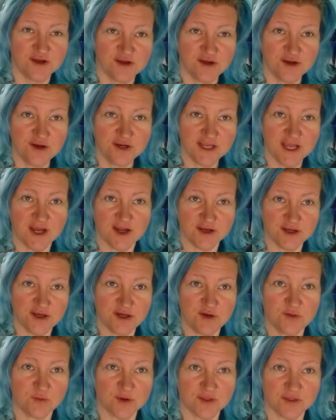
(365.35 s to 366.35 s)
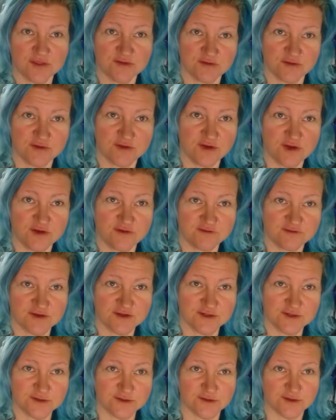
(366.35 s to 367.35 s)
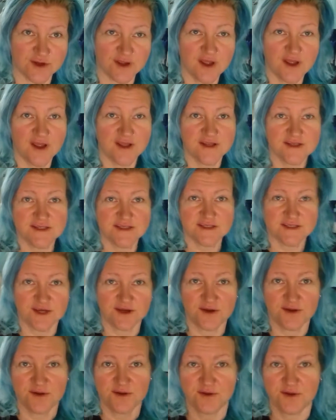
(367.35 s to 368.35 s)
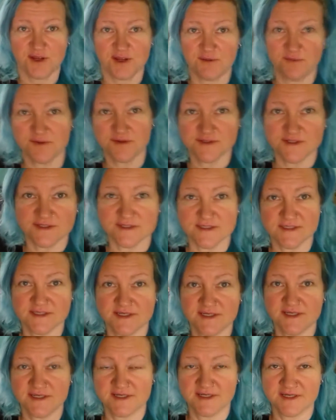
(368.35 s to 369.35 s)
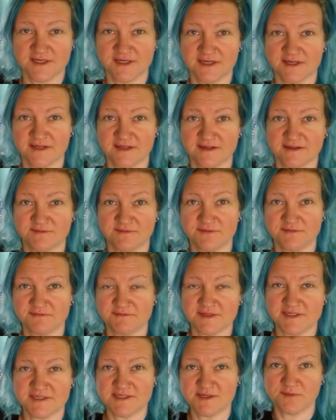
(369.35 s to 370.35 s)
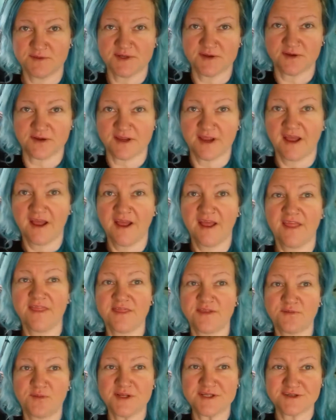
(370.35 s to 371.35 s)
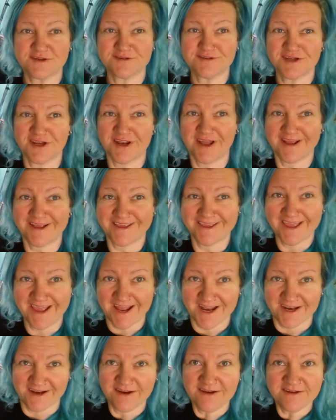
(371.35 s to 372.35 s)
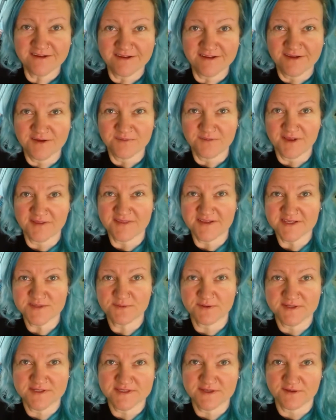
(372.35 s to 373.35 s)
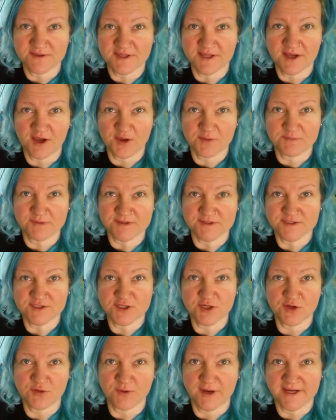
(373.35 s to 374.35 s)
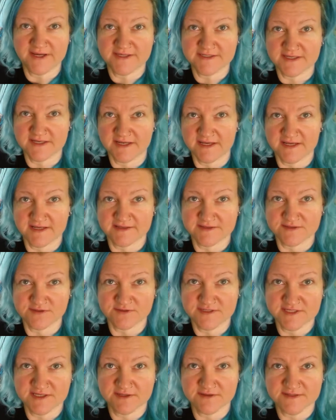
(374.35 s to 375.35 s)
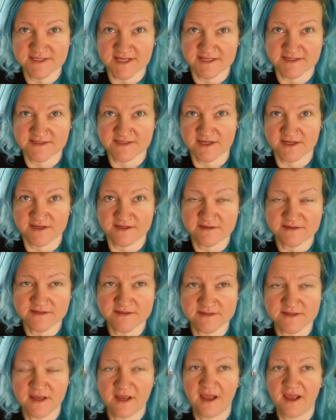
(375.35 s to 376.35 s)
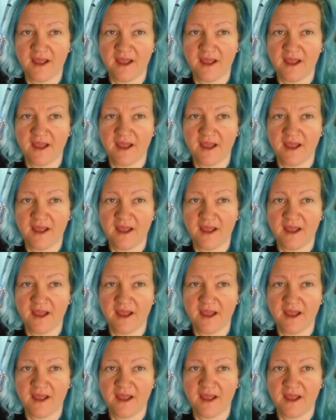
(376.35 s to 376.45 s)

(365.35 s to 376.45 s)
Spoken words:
Couldn't get a new one through the new front door. So it wasn't until we got the windows done again. We had this one so that it opens two ways. It sort of tilts and turns.